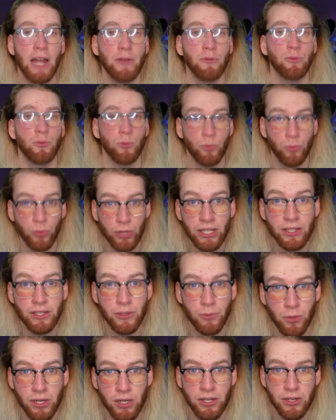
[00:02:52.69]
I
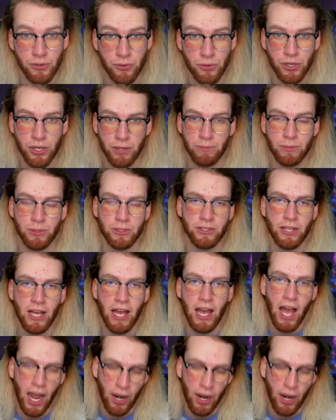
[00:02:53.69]
really want to know the numbers.